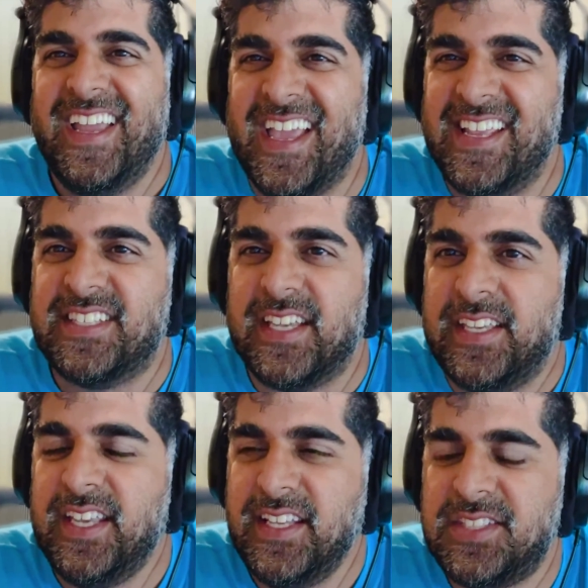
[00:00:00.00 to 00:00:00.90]
And he's
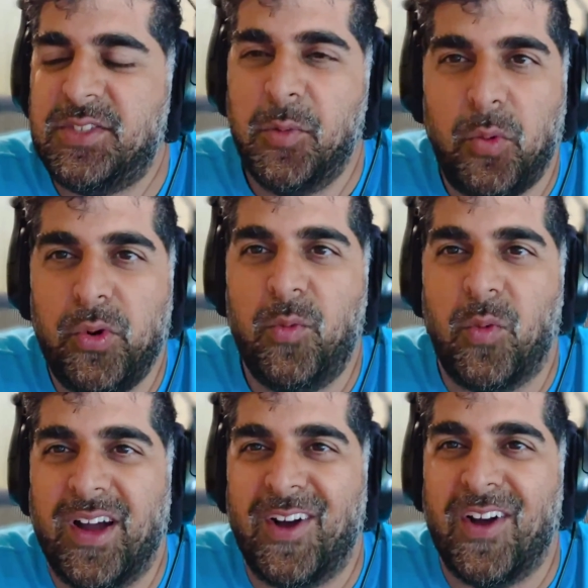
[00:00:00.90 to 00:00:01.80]
like, yeah, it's doing pretty
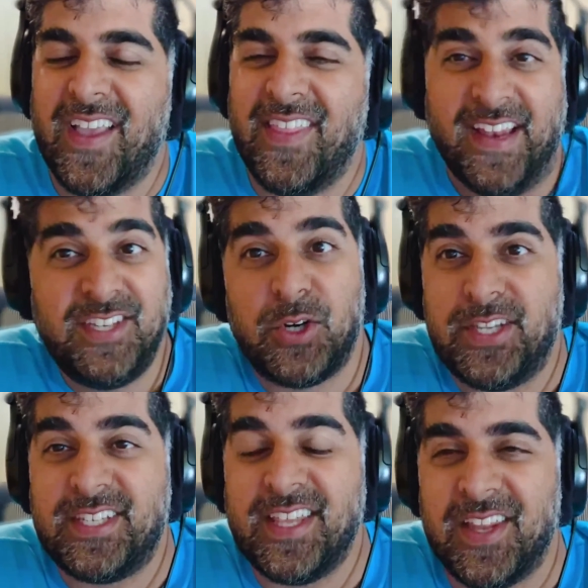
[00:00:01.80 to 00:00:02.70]
well. And then he started to
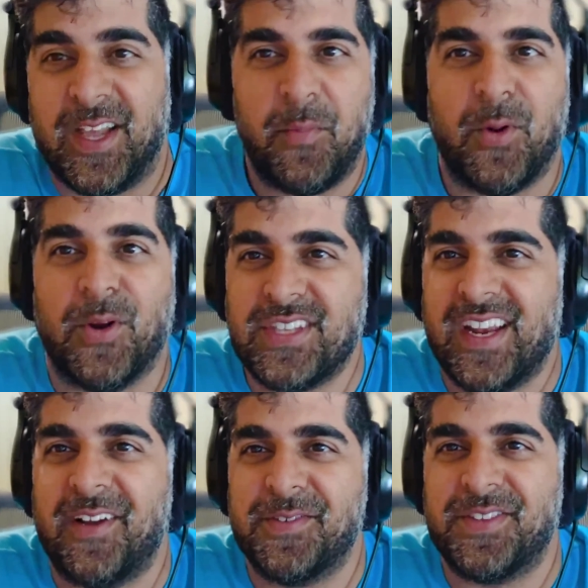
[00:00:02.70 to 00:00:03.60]
say the numbers. And
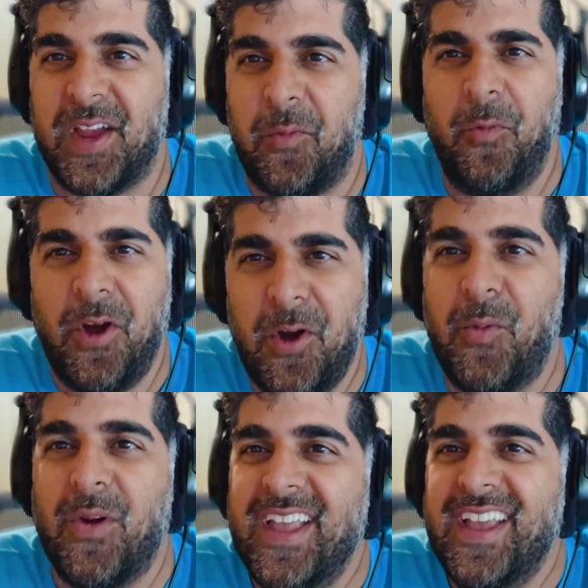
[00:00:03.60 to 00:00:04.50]
I was like,
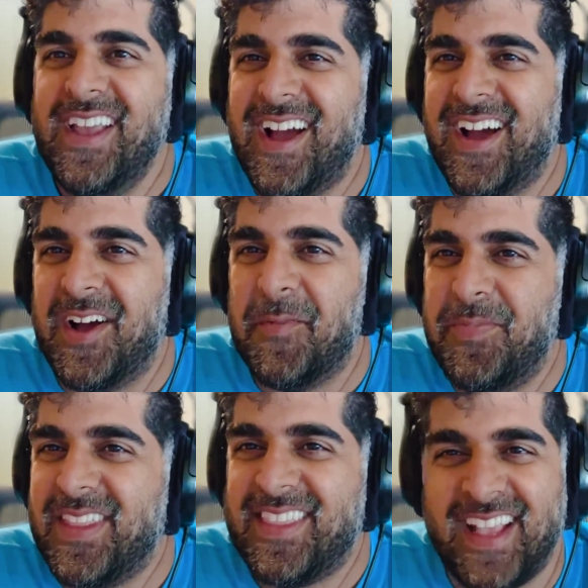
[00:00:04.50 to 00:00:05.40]
whoa,
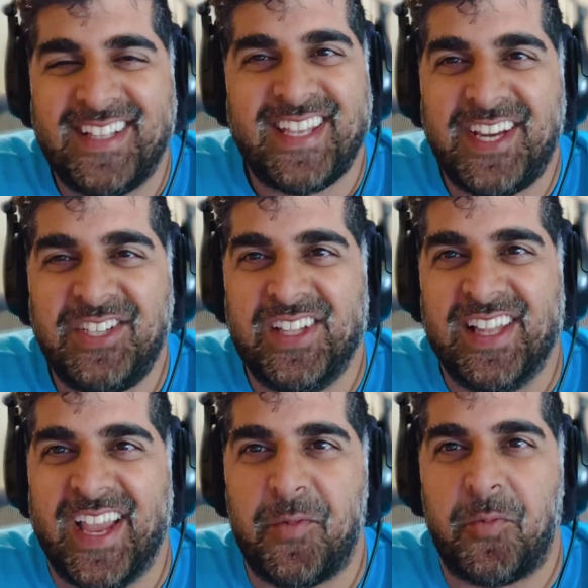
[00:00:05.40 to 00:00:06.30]
um, that's actually
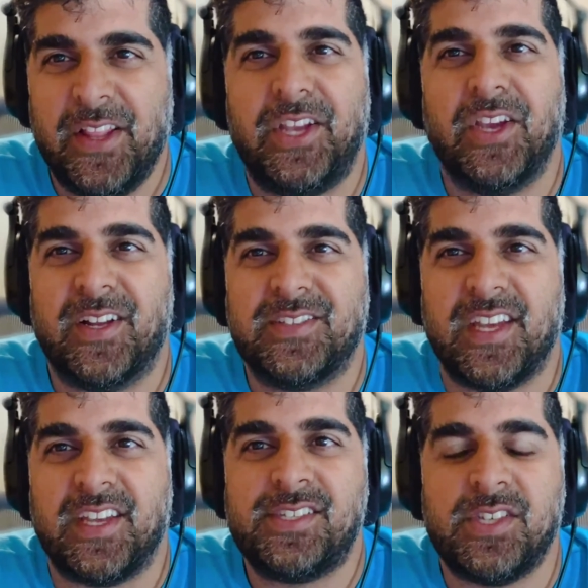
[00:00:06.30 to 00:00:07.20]
like really good. And I was
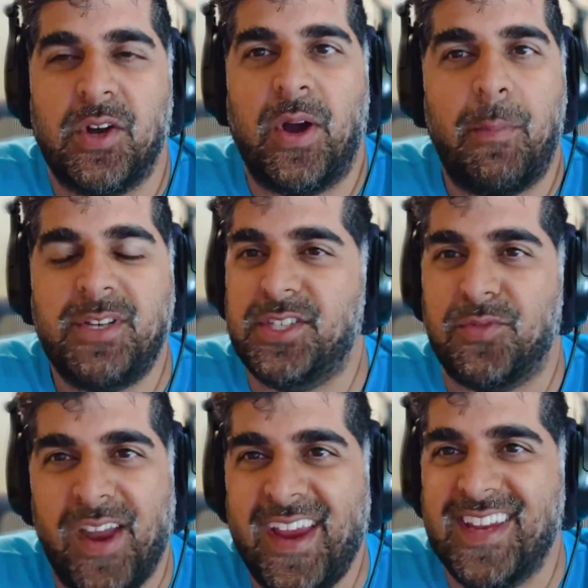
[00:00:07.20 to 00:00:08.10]
like, so how much has he
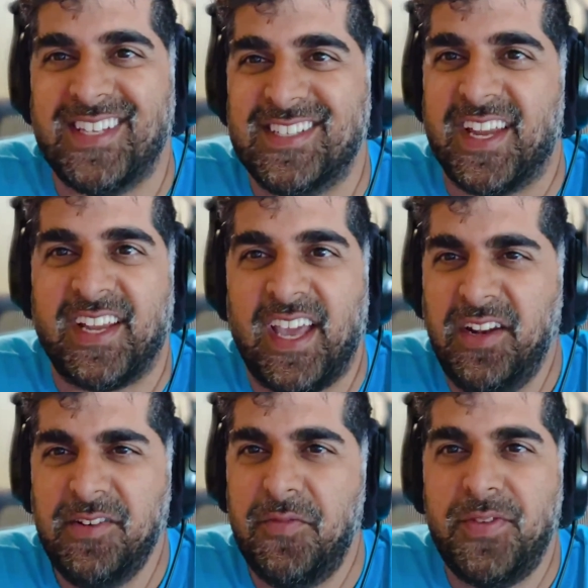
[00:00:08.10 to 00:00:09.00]
raised? He's like, I
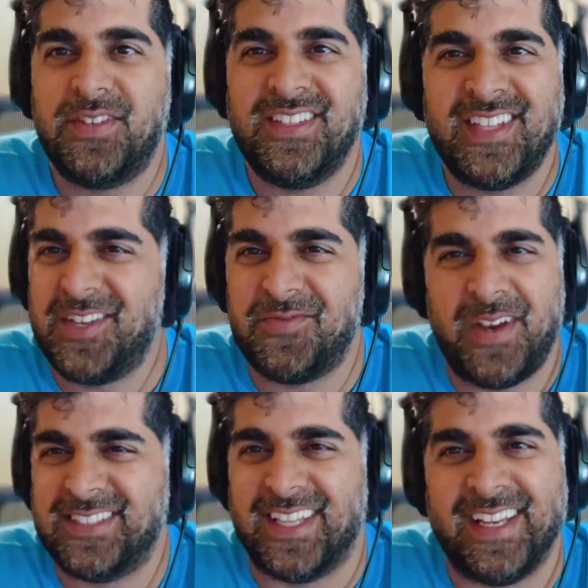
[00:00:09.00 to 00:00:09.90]
don't know if he's, he's like, he's
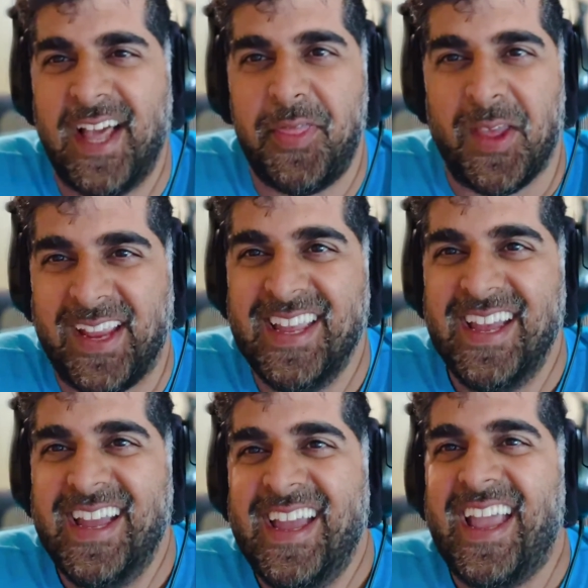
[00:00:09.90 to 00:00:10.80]
raised like nothing.
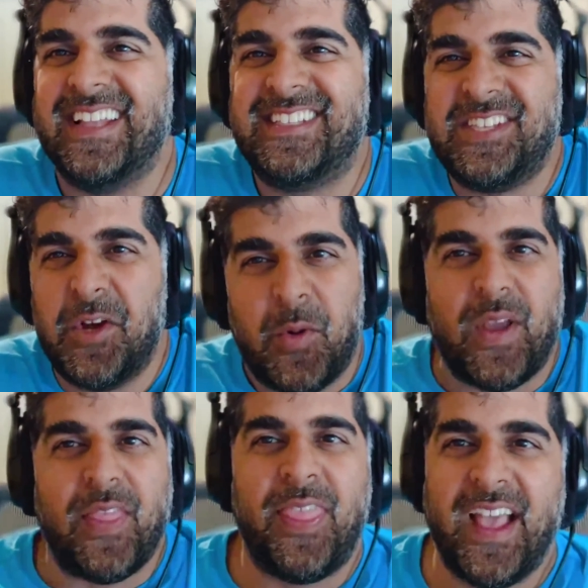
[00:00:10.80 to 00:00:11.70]
And
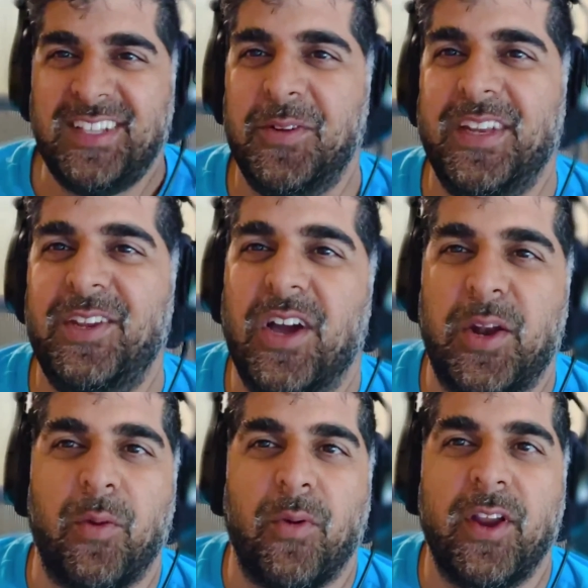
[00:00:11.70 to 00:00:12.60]
so that's when you got on
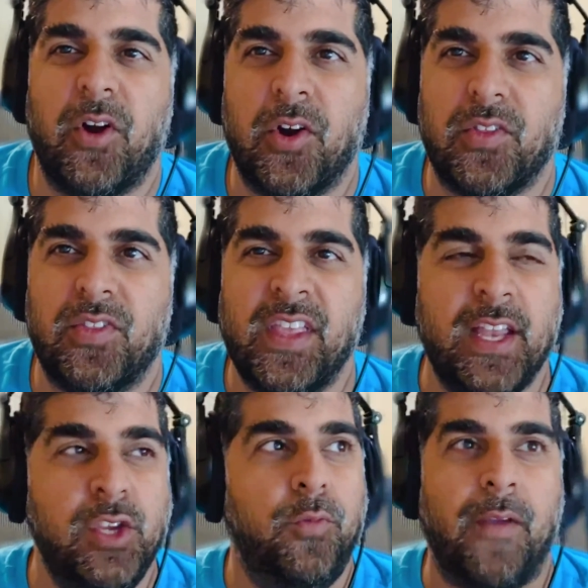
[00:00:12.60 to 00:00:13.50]
my radar.
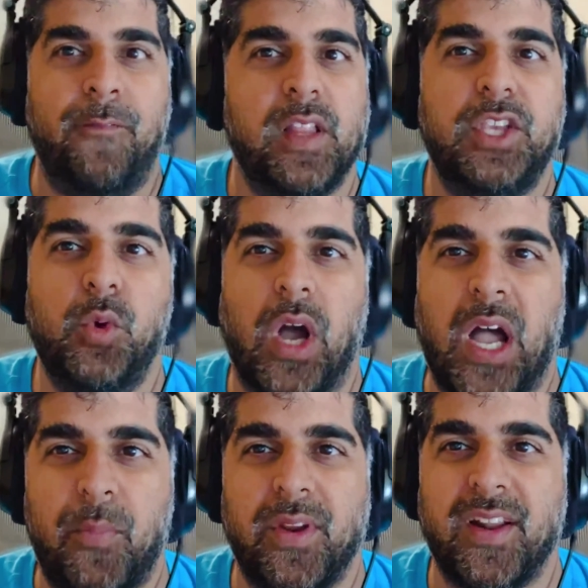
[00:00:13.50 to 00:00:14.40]
And you, I feel like you
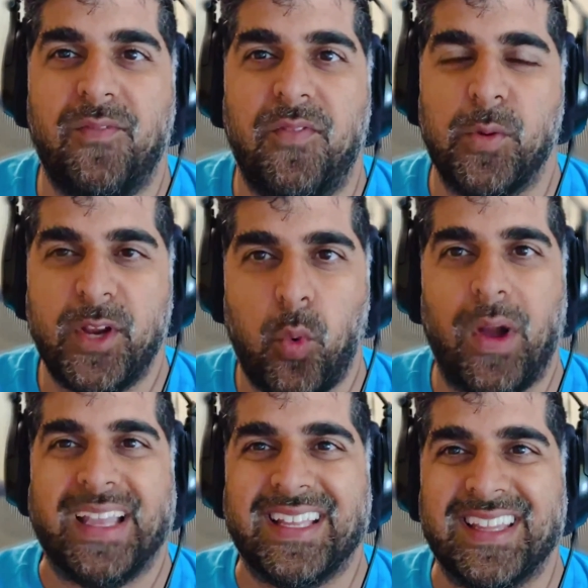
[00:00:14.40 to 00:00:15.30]
operated very
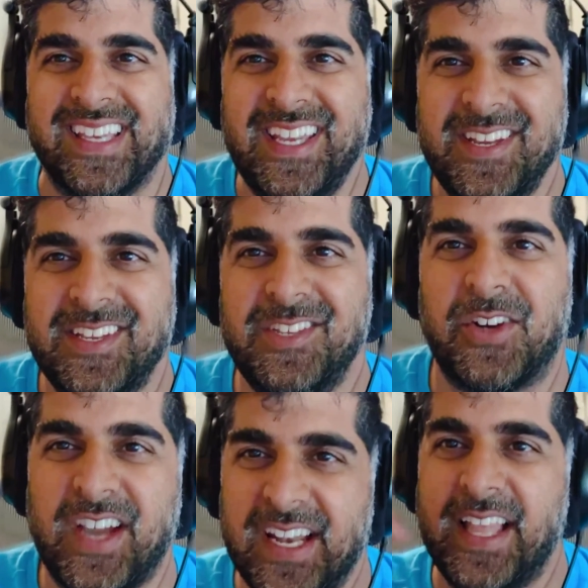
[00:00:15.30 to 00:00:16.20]
quietly. You're
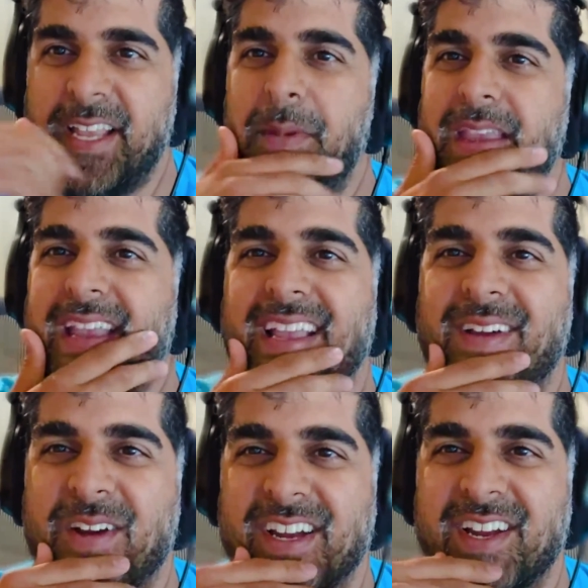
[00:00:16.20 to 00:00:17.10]
kind of like me, uh,
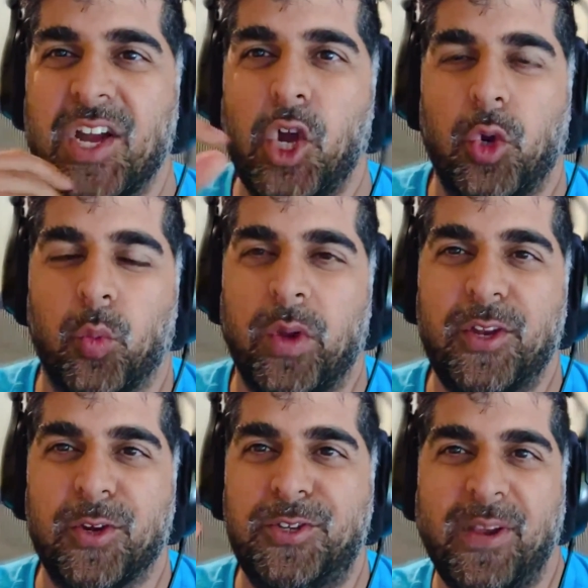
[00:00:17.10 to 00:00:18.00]
where when
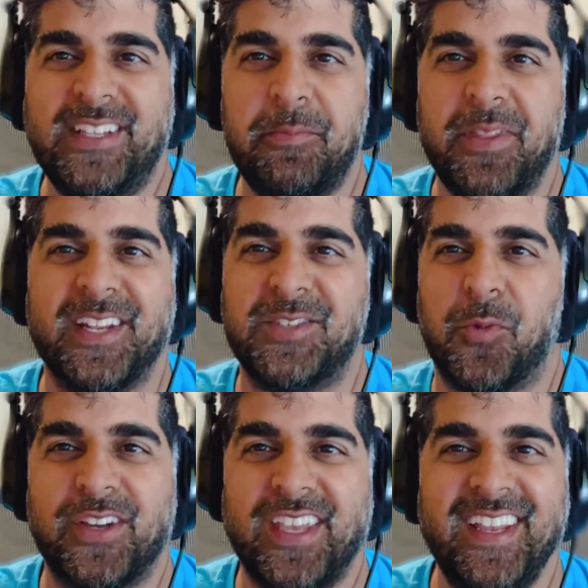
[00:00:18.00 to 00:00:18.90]
you're doing something that's
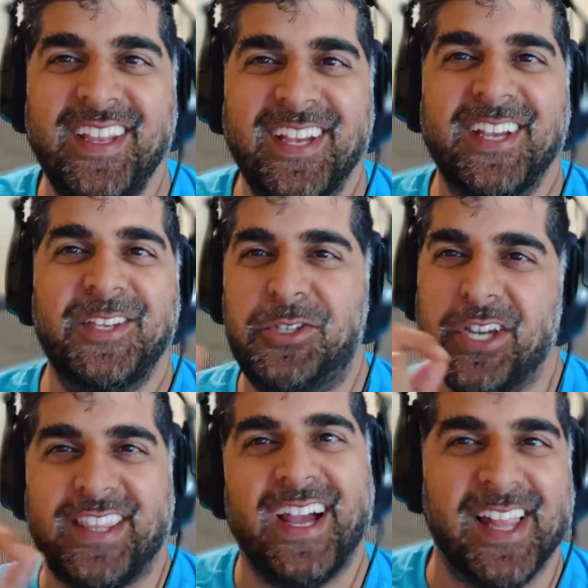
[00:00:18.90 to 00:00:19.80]
working, you
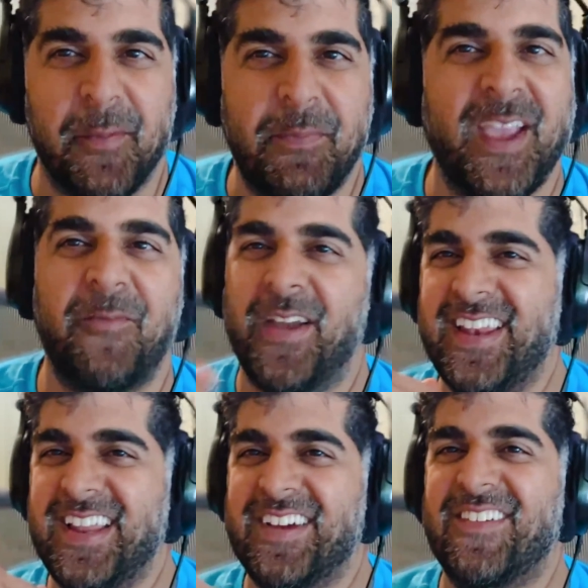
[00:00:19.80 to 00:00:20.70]
shut the hell up. And
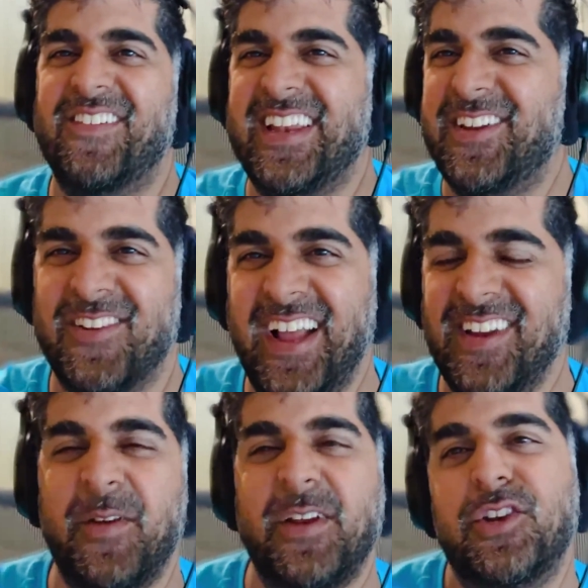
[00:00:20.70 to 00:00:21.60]
when that's when right. you're
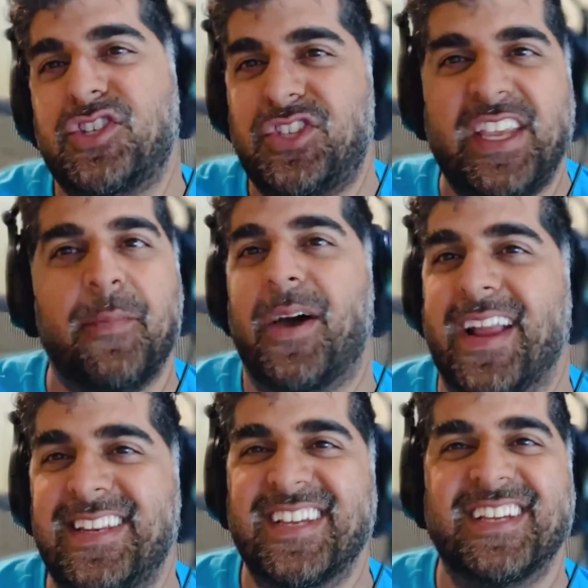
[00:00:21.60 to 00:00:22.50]
not, when you're just thinking about
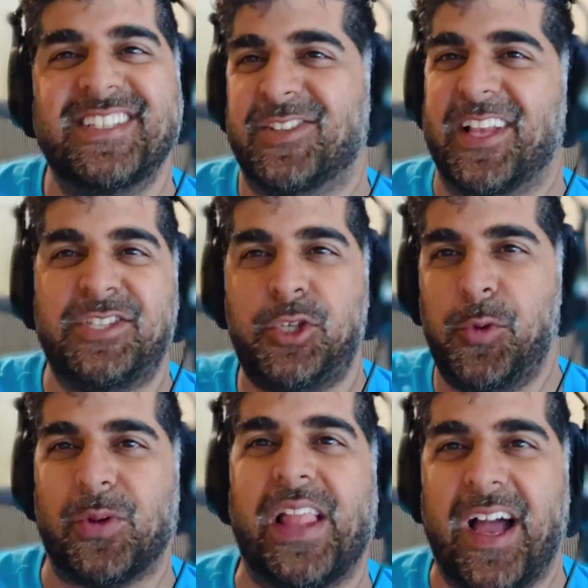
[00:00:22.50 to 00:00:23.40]
ideas, you're like
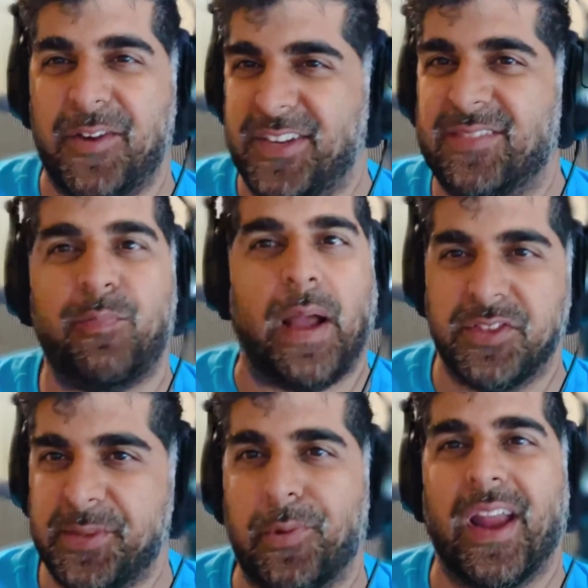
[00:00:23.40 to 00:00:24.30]
super loud to
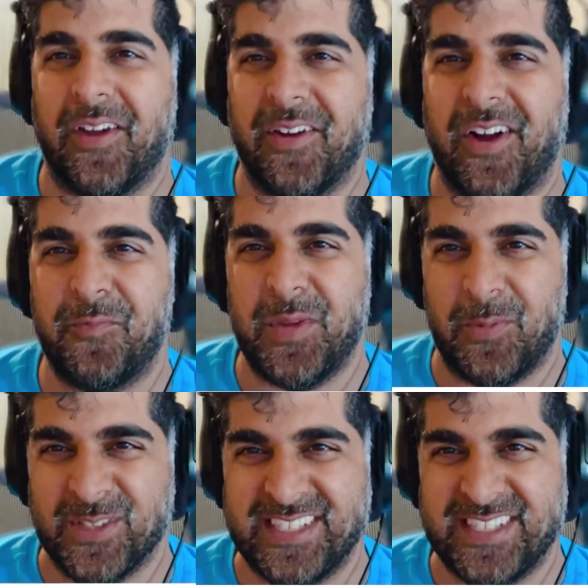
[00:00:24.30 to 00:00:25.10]
bounce them around off people.